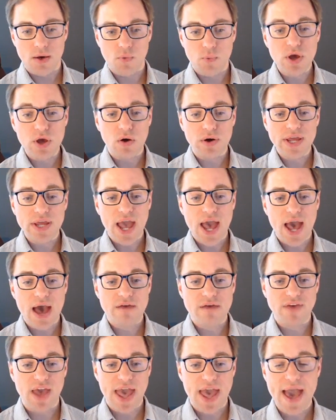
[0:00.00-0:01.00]
We already
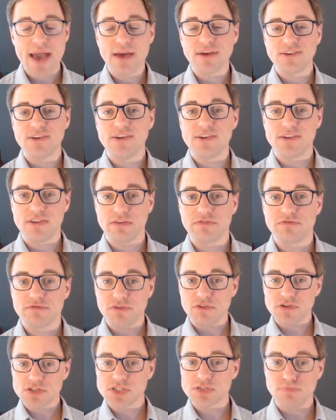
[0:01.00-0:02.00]
have x is the
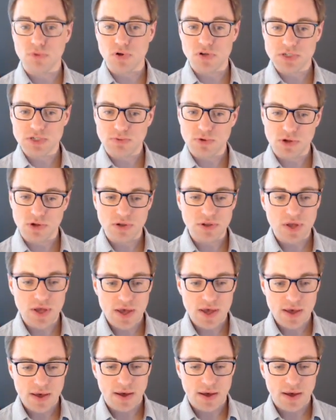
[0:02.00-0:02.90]
first multiple.